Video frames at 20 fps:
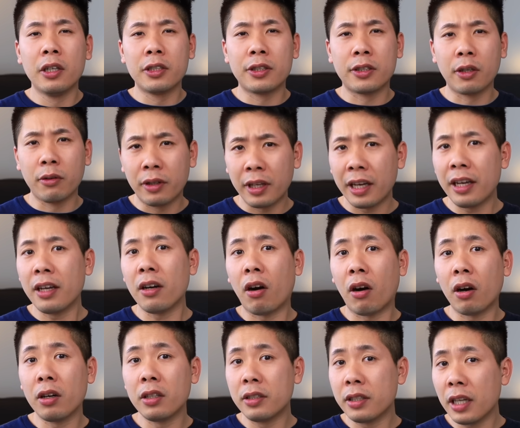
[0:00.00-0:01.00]
So they
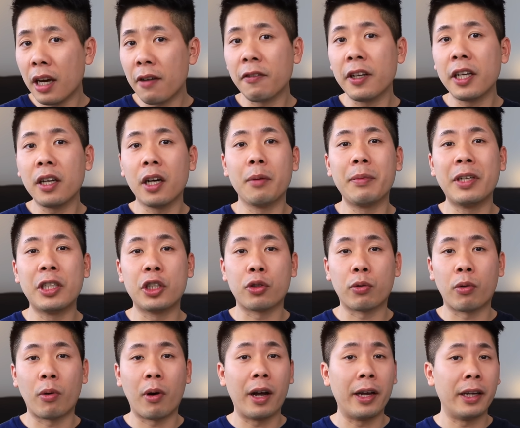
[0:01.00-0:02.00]
are definitely going to be
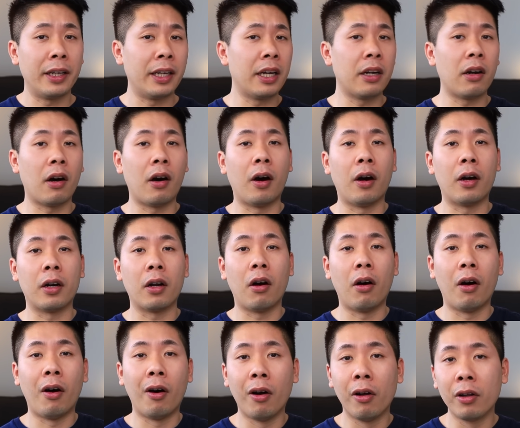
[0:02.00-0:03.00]
trying it on
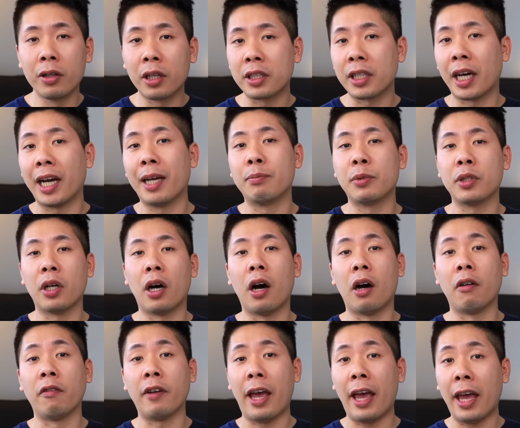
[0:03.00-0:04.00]
all the types
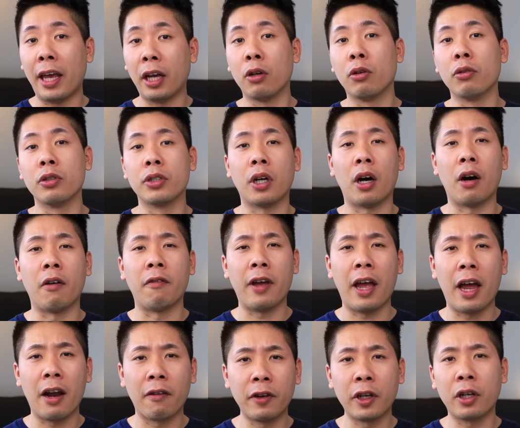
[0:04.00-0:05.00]
of angles of
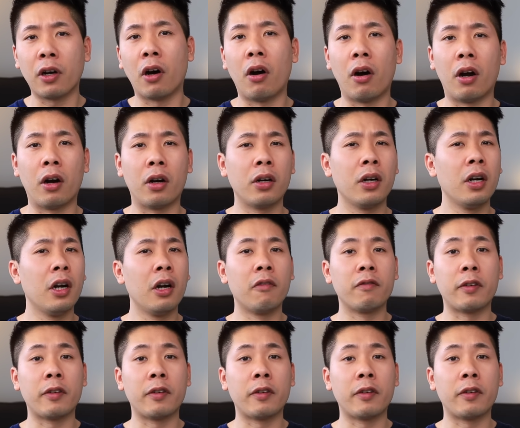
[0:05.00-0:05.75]
every car